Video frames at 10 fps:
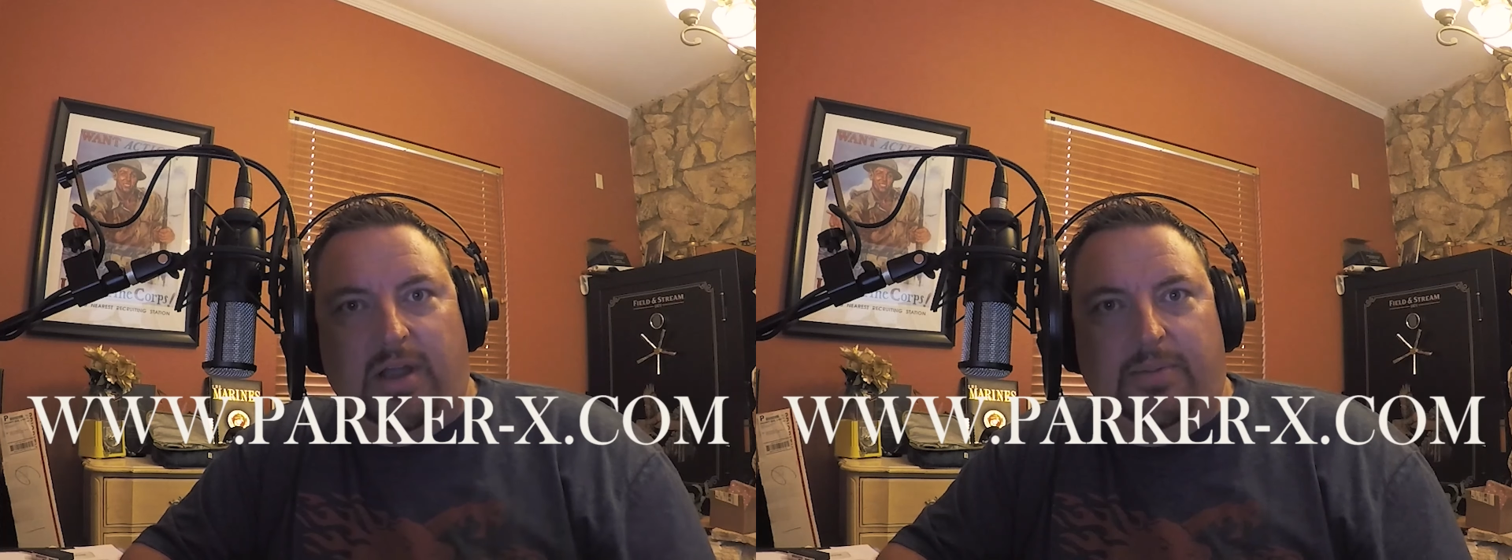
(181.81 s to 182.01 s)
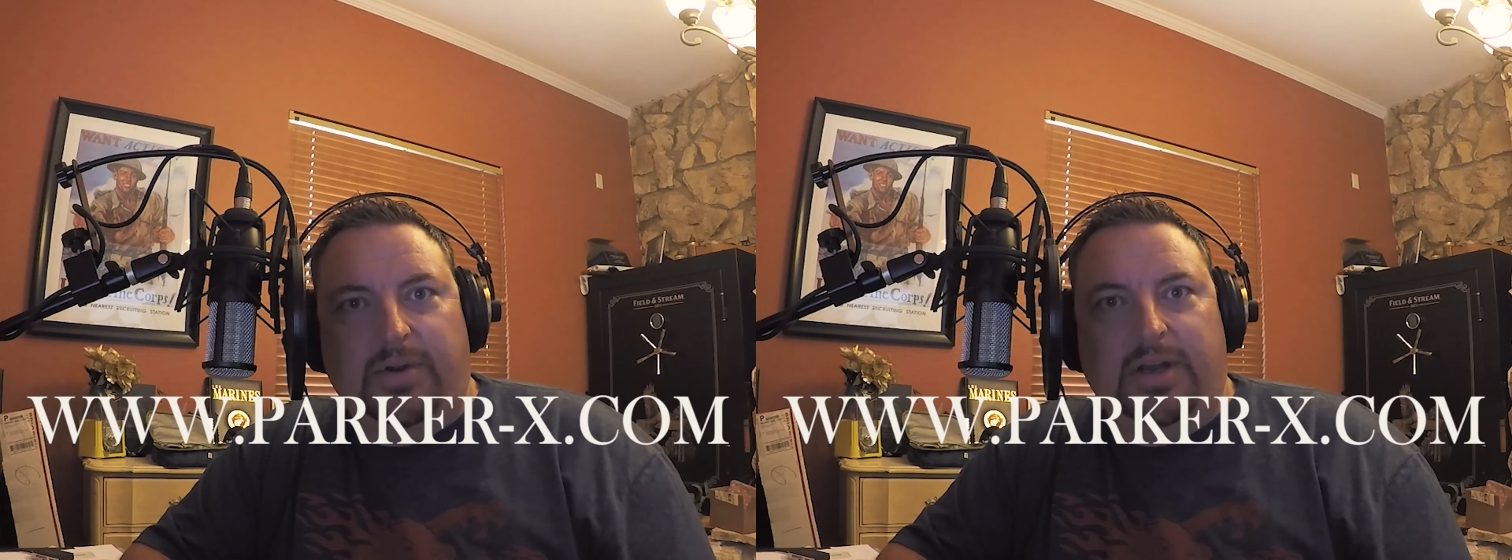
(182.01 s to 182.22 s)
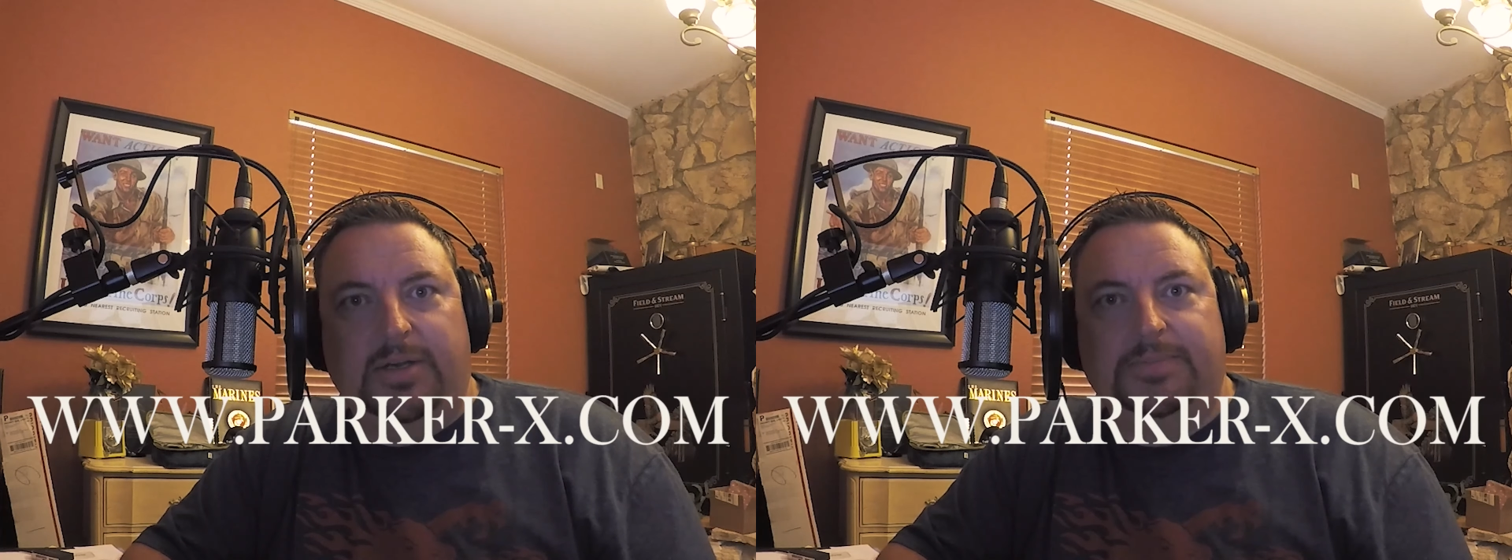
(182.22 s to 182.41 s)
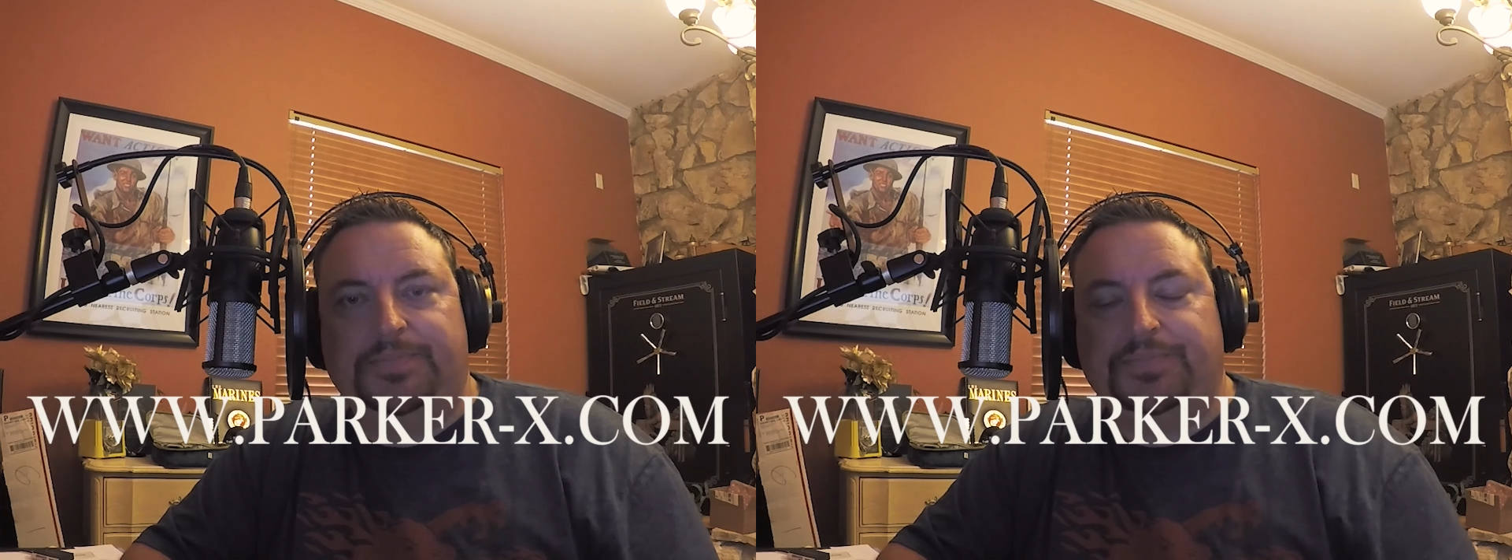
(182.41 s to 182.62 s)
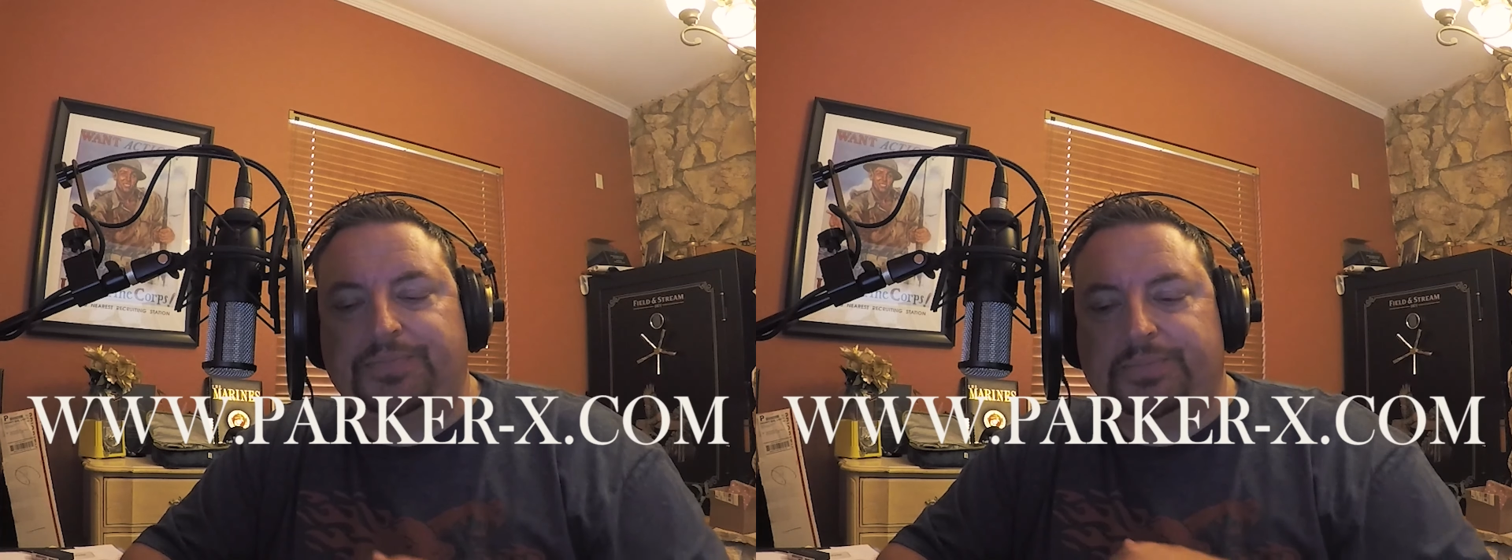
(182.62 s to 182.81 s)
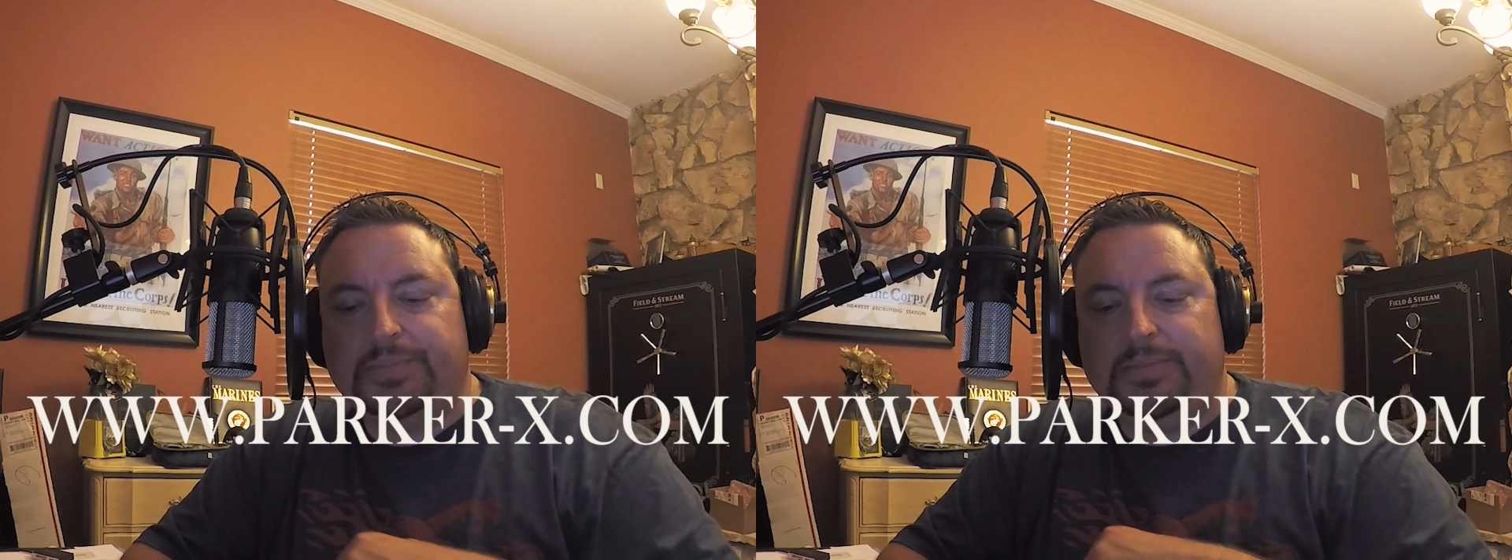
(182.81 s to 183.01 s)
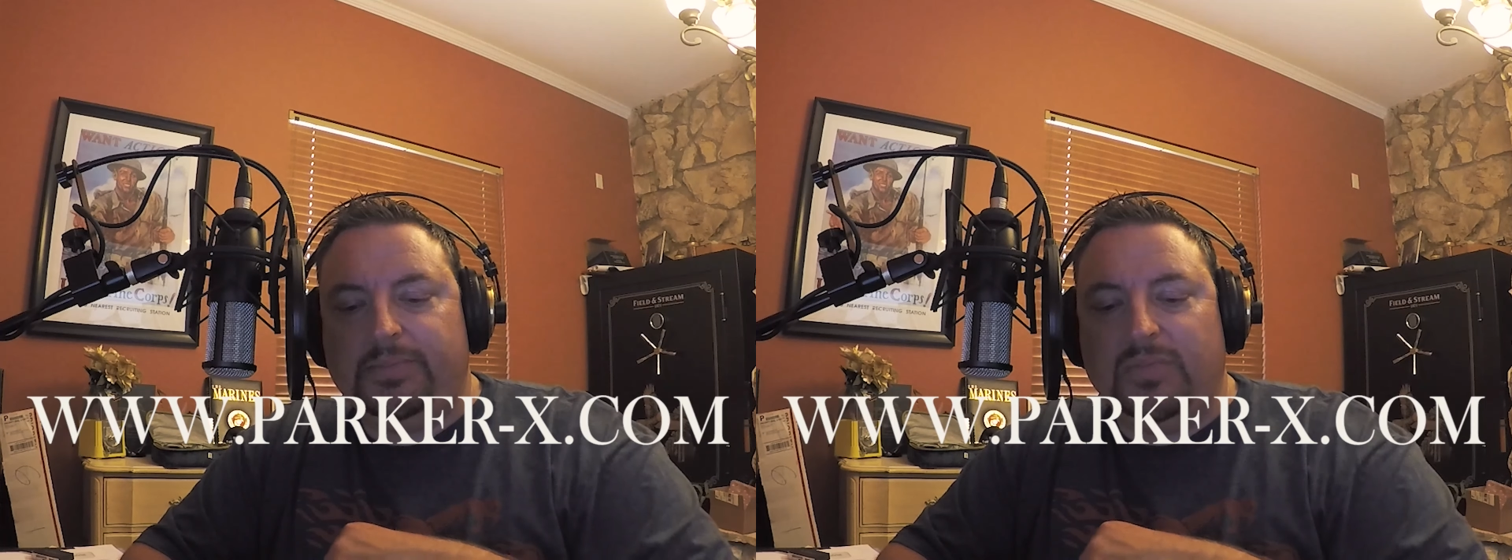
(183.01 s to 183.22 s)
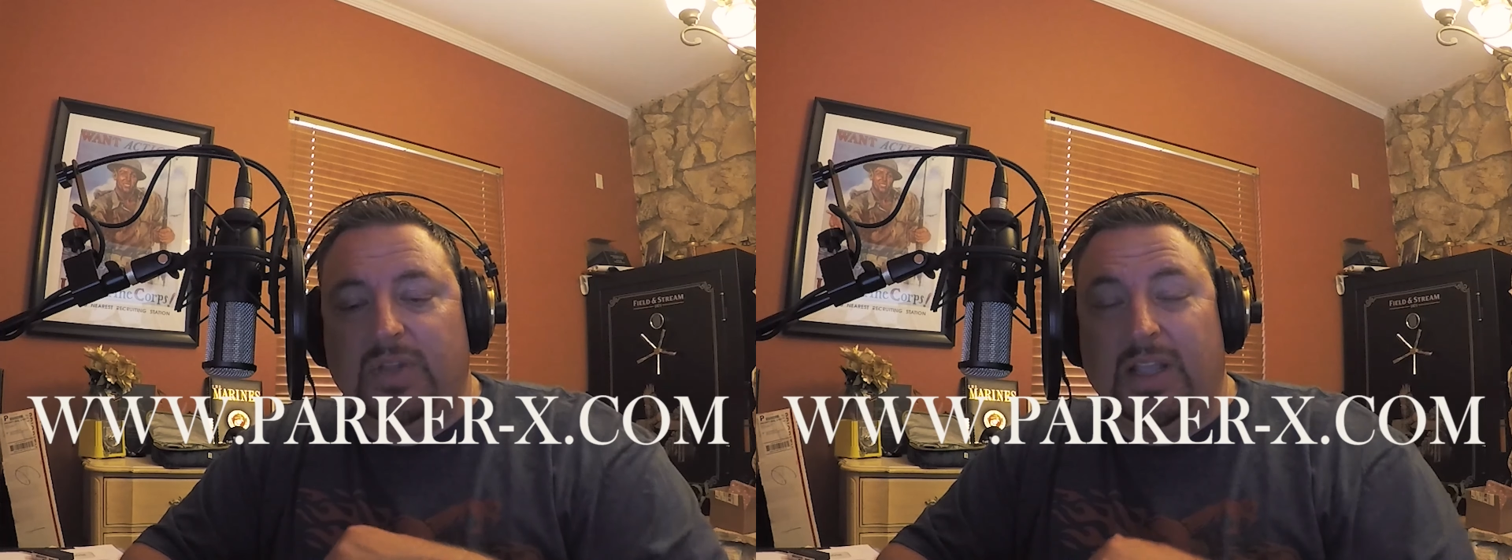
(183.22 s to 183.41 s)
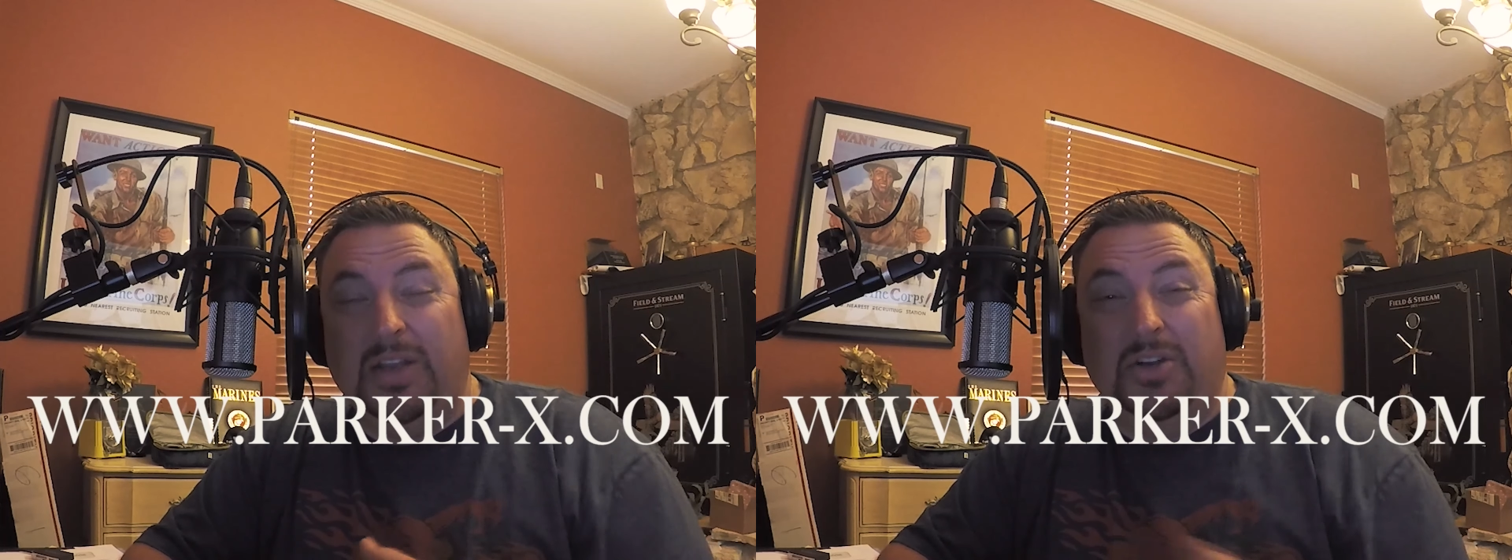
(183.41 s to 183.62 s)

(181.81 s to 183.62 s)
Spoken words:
operator and